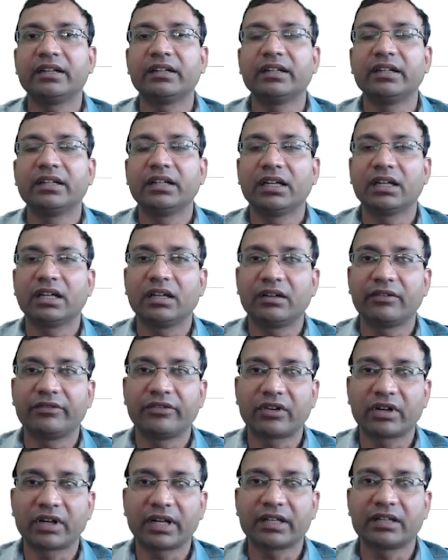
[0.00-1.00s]
and
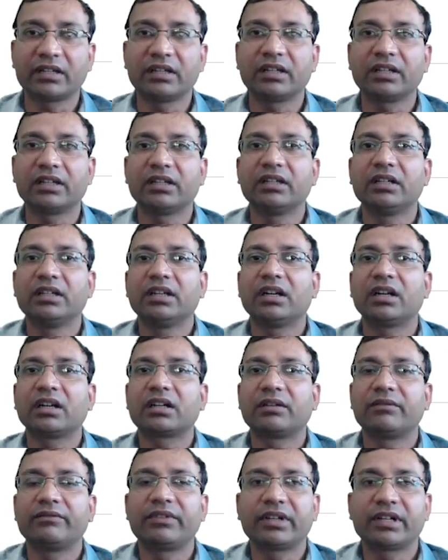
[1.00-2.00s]
for like
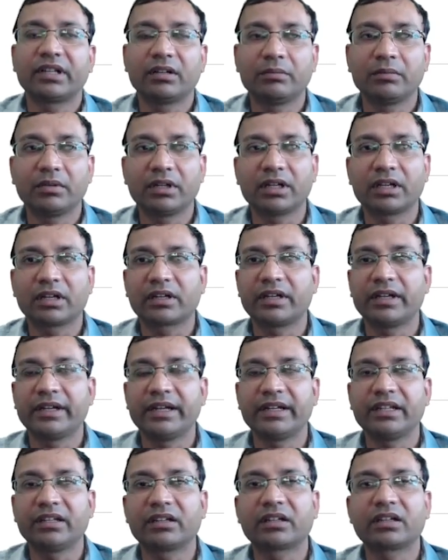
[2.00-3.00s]
a
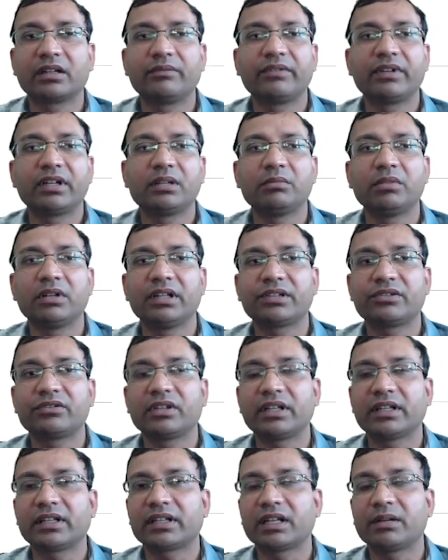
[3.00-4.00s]
comfortable creating a
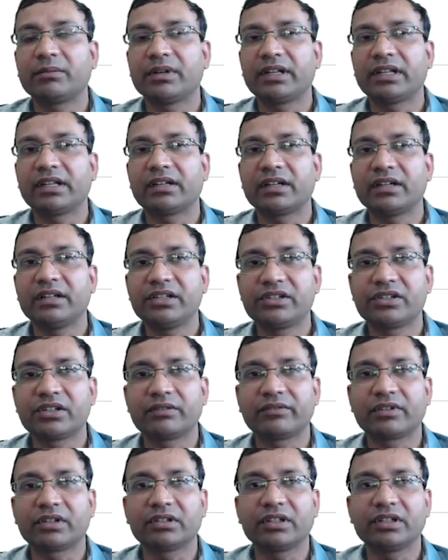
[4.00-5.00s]
comfortable actually climatic
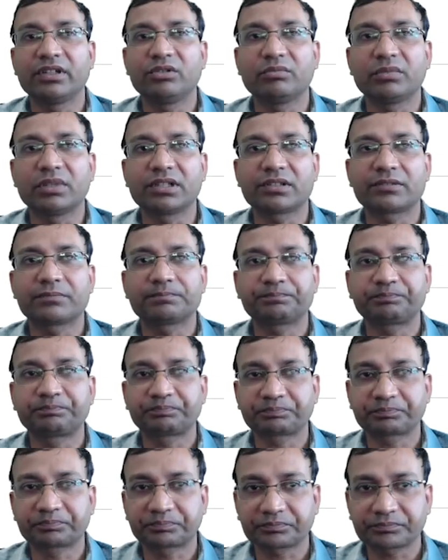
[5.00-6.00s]
condition for the
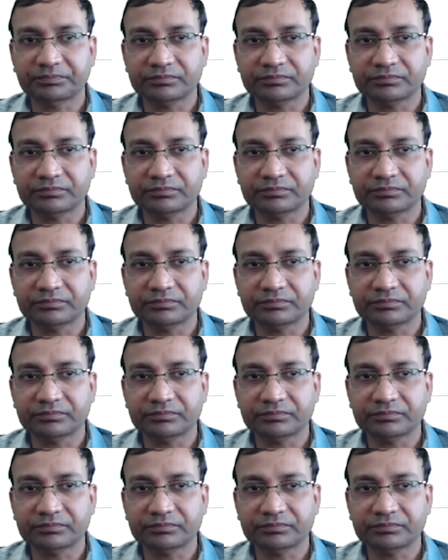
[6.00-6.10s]
humans,